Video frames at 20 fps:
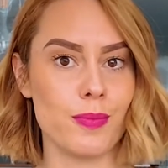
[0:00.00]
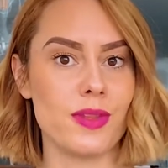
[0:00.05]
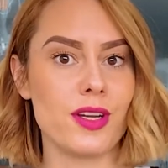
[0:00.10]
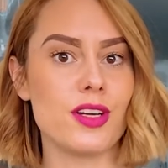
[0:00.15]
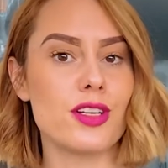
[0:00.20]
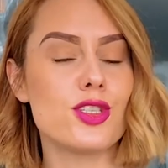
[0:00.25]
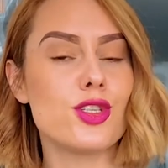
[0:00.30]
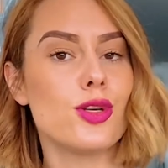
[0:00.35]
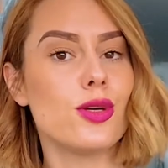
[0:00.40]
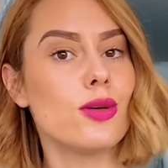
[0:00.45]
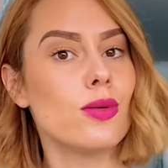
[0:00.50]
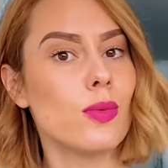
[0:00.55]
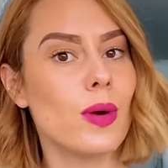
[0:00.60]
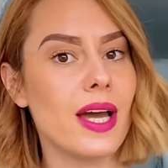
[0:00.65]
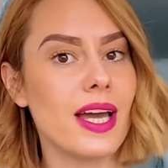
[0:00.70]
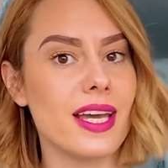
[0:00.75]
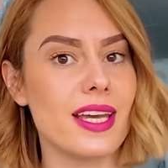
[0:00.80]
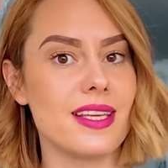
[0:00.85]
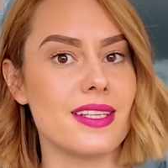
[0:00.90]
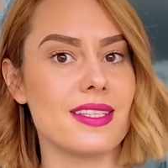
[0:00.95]
there are two
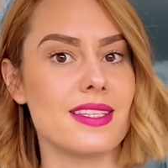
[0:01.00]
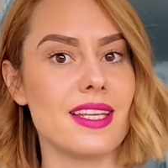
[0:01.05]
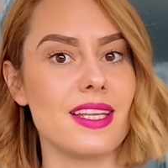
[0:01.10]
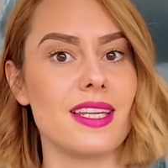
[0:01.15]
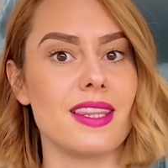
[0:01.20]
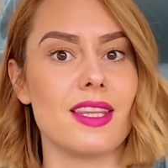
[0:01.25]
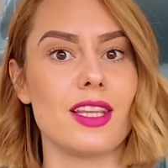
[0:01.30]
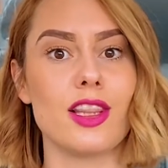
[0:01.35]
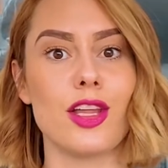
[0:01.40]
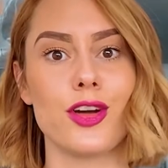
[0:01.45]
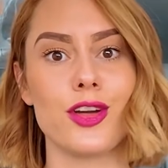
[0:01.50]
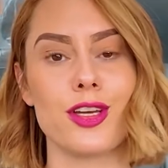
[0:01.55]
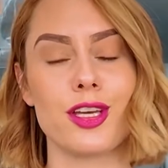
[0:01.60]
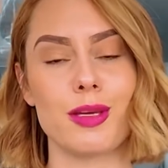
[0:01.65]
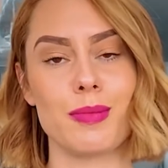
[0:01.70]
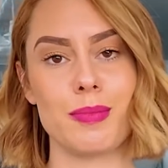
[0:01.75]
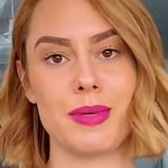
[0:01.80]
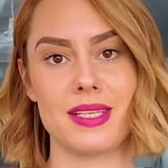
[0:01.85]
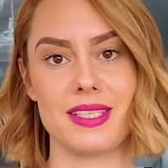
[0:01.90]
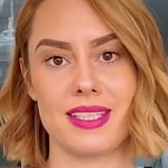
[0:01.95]
ways that the loan
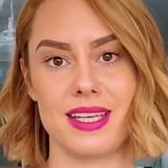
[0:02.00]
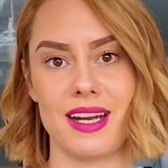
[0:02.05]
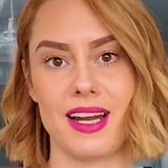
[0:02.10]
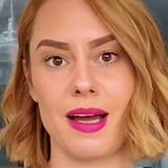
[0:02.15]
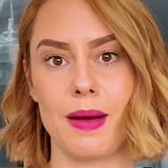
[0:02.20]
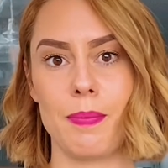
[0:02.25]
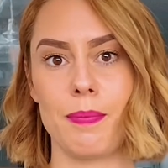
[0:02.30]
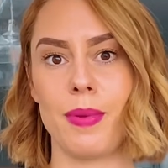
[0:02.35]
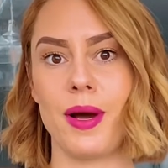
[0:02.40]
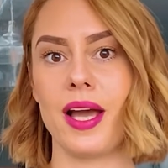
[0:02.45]
can be set up,